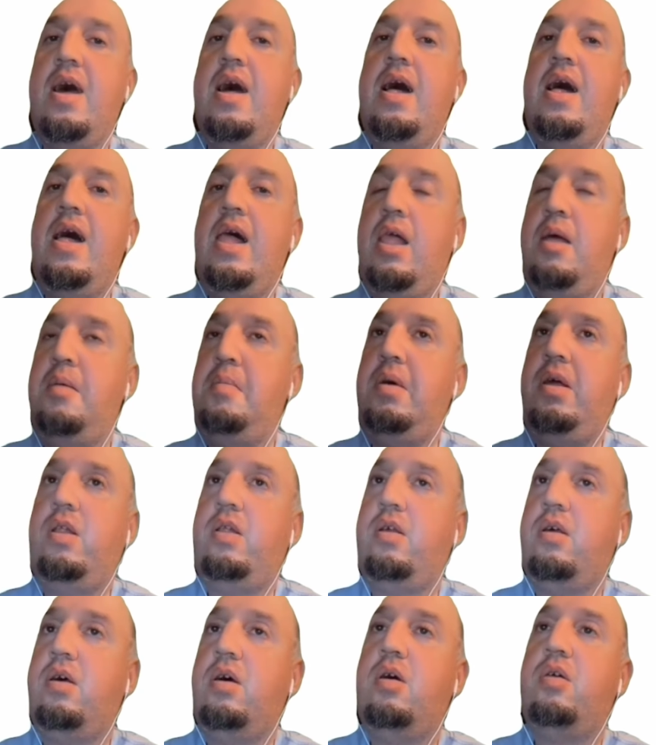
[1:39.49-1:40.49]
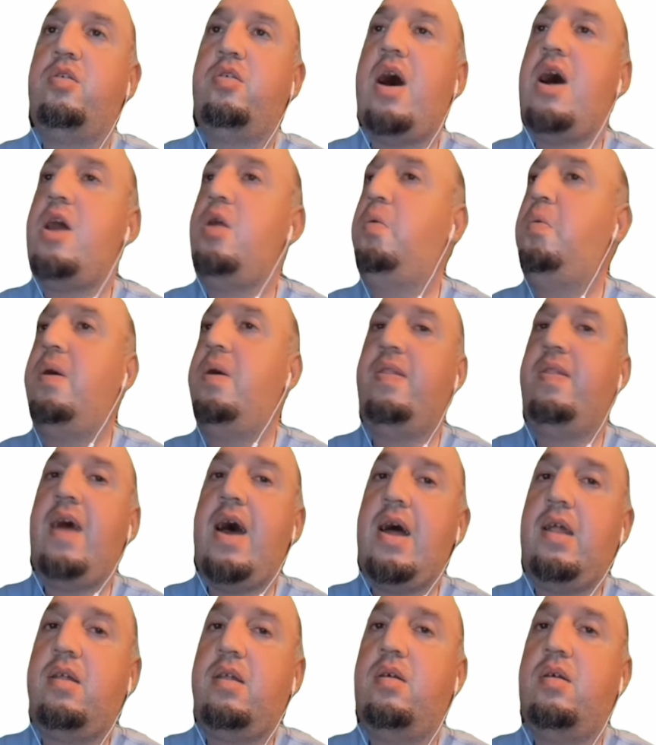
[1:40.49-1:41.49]
element. So I don't want
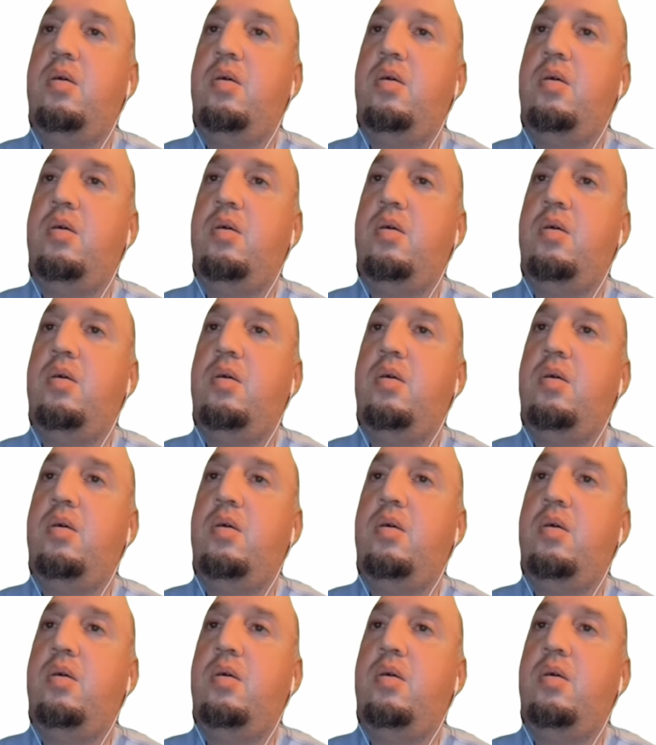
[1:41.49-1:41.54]
that,